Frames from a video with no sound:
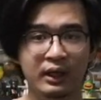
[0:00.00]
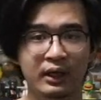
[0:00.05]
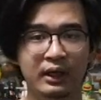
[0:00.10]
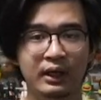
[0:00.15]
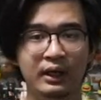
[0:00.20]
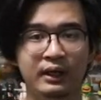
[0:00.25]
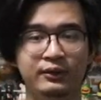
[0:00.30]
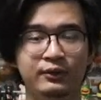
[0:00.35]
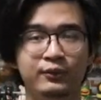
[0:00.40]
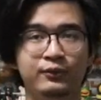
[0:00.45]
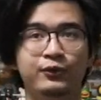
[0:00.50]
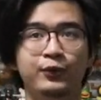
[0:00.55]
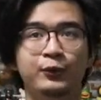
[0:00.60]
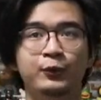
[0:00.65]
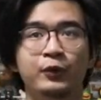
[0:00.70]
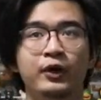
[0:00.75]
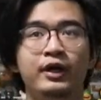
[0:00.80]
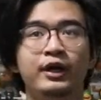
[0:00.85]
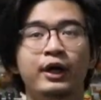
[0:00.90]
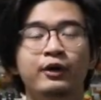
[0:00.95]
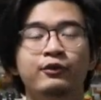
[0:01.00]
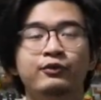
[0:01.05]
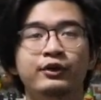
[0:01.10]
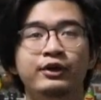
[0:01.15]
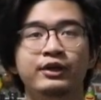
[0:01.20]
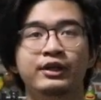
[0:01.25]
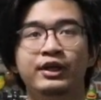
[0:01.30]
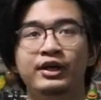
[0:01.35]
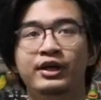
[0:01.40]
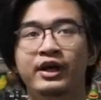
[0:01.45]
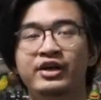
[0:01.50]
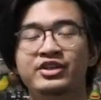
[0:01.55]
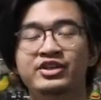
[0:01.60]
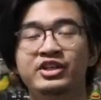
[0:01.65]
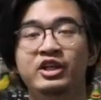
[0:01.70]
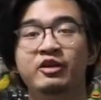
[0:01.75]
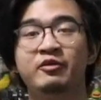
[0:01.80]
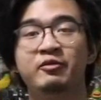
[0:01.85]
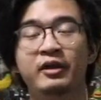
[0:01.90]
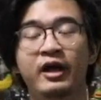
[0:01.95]
And from what I've heard, they're
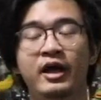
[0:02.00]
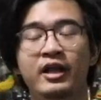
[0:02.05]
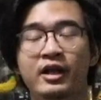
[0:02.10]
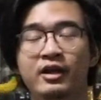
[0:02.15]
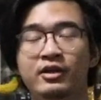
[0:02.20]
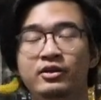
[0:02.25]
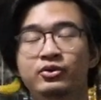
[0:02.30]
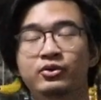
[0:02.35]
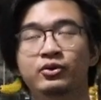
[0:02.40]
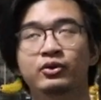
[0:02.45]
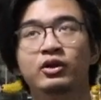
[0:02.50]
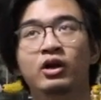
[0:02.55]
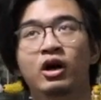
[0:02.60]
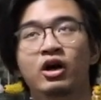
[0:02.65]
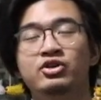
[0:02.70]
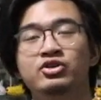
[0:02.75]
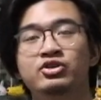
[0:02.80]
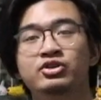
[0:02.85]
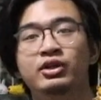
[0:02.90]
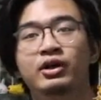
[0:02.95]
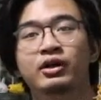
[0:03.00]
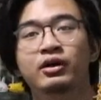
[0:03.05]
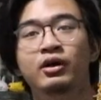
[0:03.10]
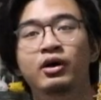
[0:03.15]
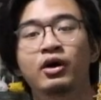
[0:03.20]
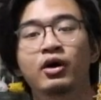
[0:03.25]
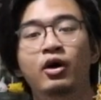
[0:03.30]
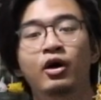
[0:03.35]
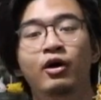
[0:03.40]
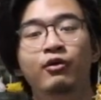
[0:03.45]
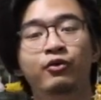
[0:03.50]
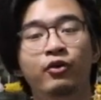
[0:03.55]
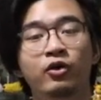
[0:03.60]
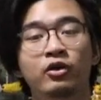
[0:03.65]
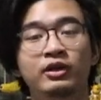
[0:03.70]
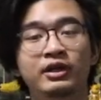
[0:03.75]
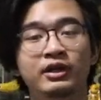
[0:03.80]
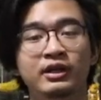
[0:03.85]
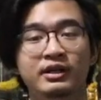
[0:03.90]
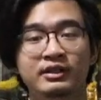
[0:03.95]
actually planning to launch the
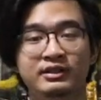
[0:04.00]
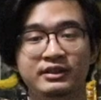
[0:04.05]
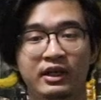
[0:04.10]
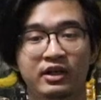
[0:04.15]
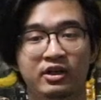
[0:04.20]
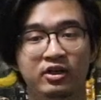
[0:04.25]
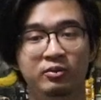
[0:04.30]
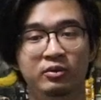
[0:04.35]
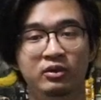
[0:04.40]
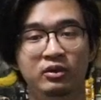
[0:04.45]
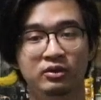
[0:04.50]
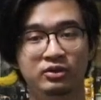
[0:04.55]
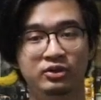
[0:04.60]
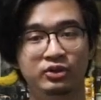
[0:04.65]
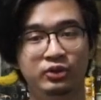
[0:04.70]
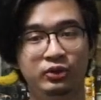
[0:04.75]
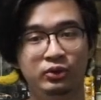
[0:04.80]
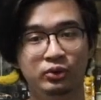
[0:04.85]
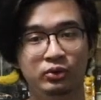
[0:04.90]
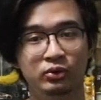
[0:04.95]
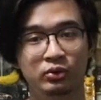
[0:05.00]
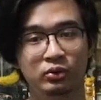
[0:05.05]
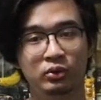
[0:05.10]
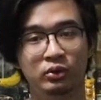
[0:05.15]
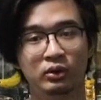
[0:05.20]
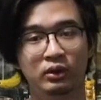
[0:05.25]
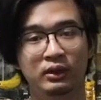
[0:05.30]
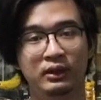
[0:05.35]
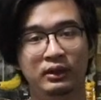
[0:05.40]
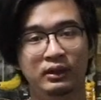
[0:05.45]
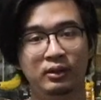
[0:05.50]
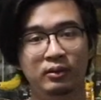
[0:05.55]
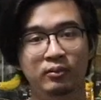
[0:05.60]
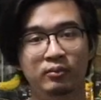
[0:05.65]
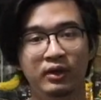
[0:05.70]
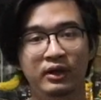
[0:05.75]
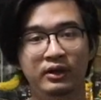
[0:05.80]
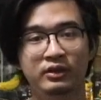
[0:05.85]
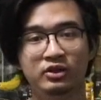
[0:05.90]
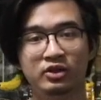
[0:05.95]
fully recyclable shoe
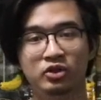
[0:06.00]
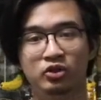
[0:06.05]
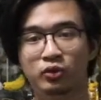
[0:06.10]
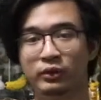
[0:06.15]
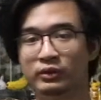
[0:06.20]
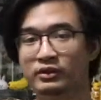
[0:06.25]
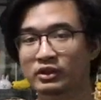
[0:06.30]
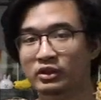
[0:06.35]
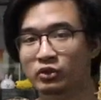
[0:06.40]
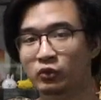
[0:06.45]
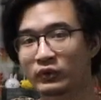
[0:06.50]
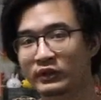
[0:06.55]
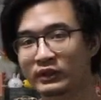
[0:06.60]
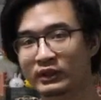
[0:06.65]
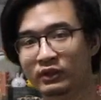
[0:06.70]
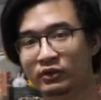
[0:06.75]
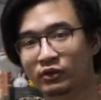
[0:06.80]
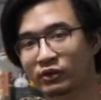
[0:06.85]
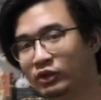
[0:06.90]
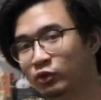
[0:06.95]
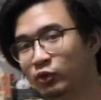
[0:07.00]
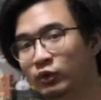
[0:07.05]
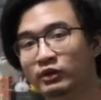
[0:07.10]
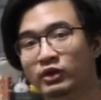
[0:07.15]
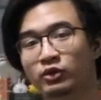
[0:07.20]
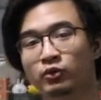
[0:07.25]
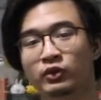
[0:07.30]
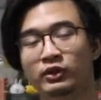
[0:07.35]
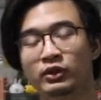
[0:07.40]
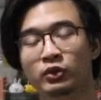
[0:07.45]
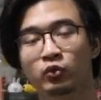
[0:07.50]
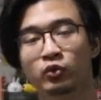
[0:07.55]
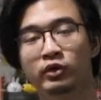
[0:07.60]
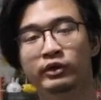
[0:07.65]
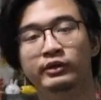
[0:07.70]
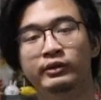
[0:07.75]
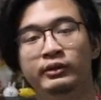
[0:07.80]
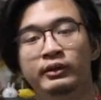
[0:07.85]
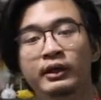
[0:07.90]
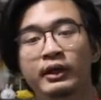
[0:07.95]
by 2020 or 2021.
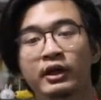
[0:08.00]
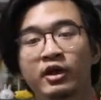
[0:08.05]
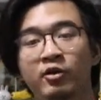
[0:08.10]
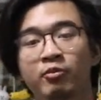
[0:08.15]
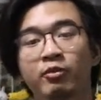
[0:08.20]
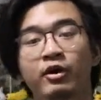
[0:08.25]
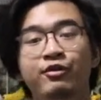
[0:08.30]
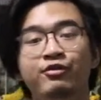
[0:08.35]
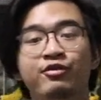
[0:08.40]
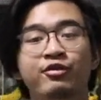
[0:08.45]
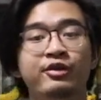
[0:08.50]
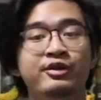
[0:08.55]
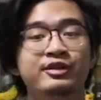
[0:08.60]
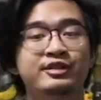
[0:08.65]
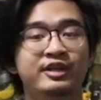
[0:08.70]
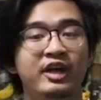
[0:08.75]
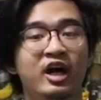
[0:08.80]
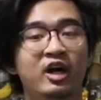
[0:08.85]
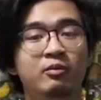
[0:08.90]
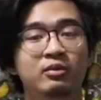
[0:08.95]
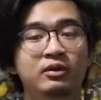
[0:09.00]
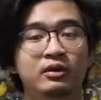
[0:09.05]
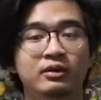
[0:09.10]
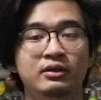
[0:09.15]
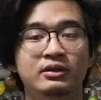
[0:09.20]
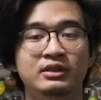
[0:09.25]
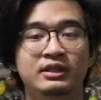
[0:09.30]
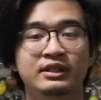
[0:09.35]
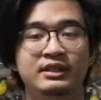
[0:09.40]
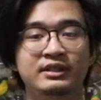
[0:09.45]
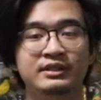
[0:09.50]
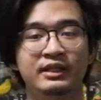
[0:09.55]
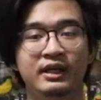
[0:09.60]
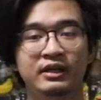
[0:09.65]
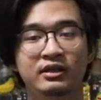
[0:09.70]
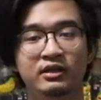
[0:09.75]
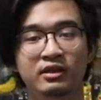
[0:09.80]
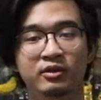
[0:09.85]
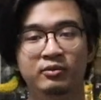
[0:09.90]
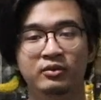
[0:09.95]
By fully
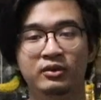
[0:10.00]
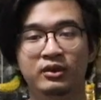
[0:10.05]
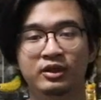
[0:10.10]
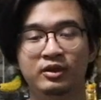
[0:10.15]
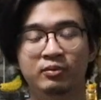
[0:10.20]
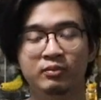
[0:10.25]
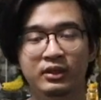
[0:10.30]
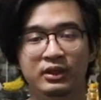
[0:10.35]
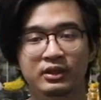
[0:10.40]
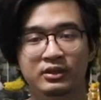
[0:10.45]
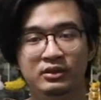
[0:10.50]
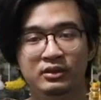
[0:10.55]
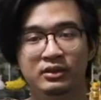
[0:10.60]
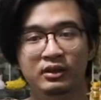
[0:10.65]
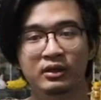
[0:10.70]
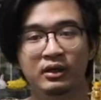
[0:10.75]
recyclable, it means